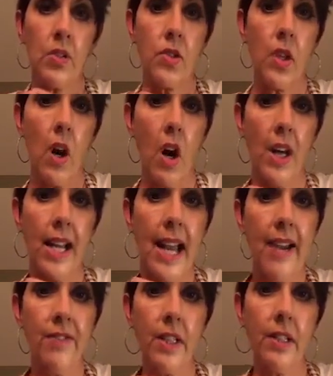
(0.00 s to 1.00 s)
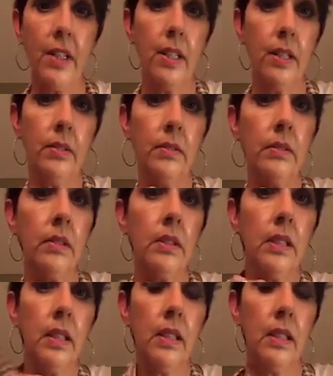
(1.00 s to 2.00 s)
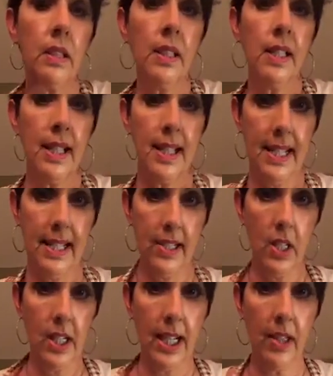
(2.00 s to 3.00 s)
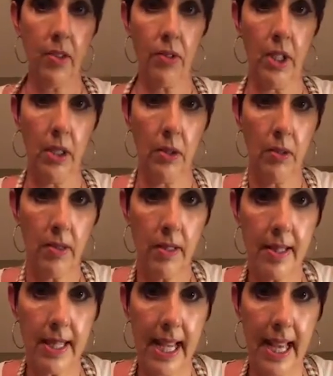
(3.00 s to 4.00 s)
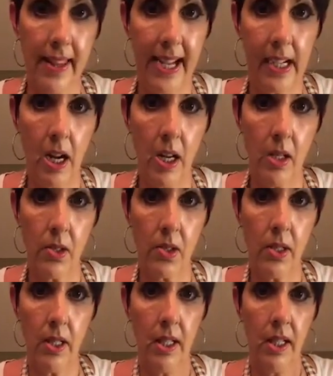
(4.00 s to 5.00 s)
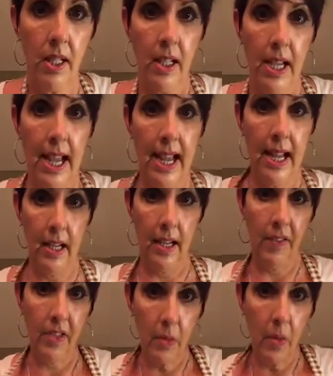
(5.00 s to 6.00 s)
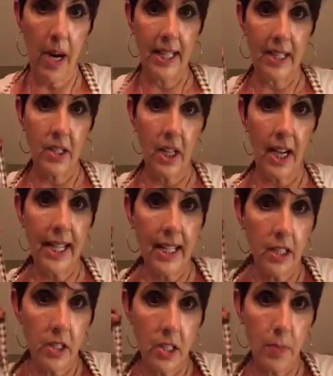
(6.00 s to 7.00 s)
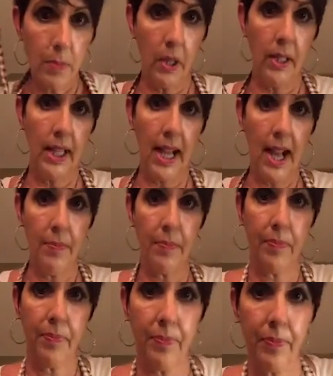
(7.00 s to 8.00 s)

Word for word: So all you have to do is hook it through. See how that goes? And if you want it tight, you just pull it up.